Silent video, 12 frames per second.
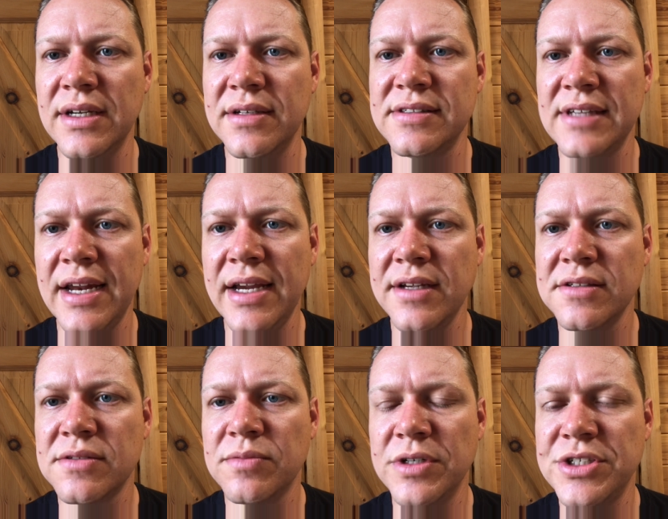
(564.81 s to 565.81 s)

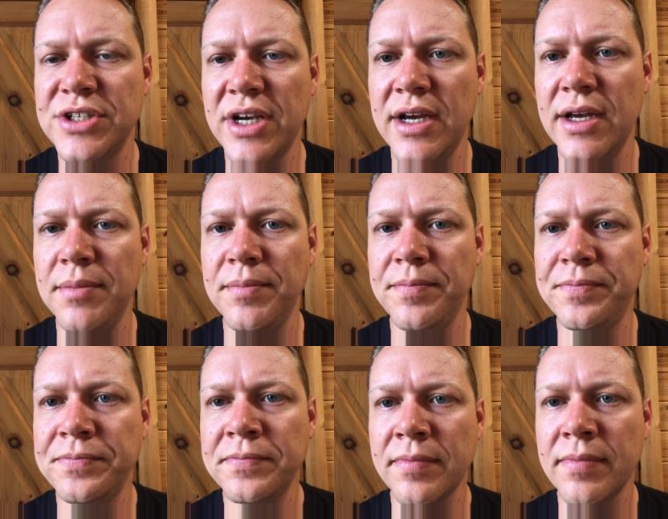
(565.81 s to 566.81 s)
settings, which
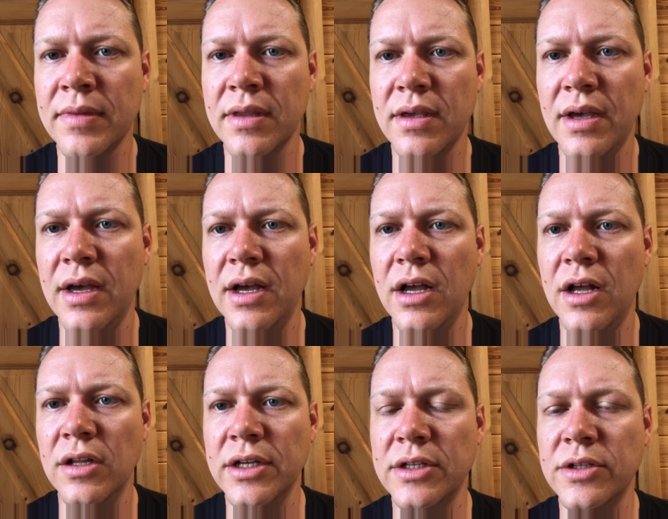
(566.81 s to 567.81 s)

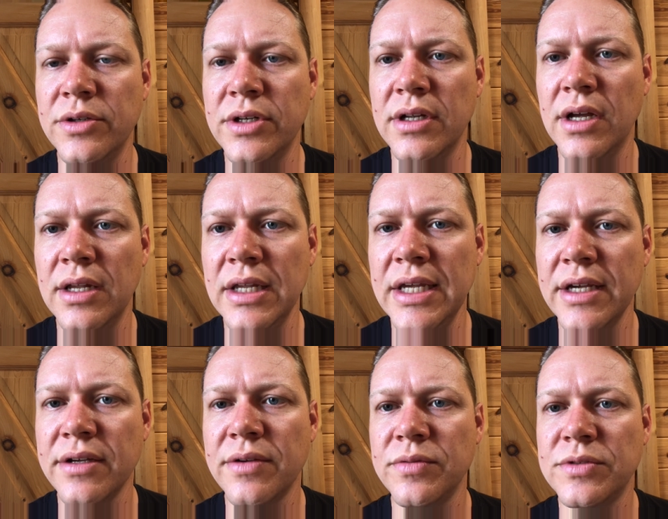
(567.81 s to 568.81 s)
I'll include a
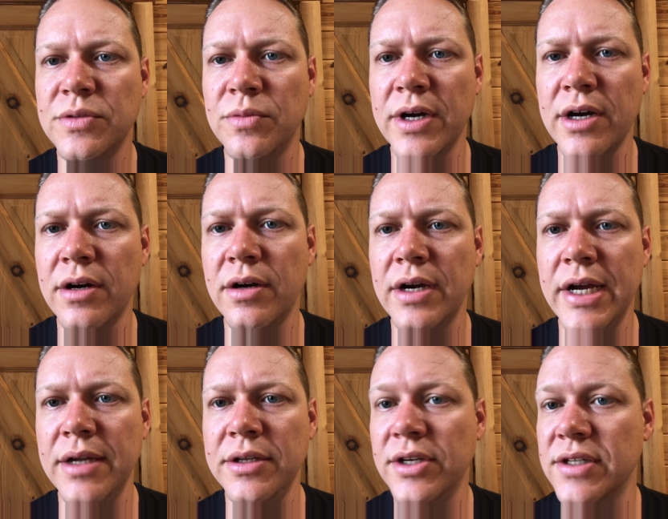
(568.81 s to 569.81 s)
link to
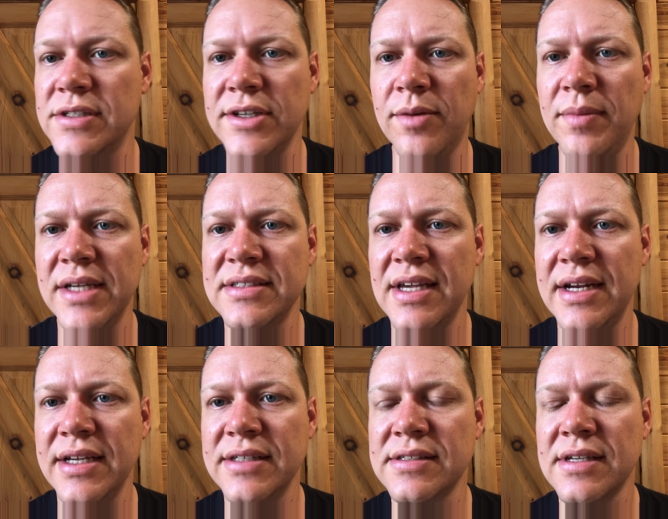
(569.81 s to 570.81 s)
where you can see all my
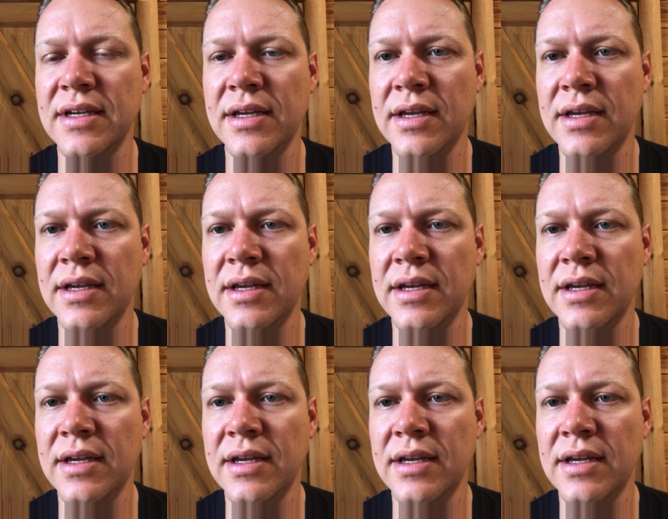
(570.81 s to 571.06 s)
settings.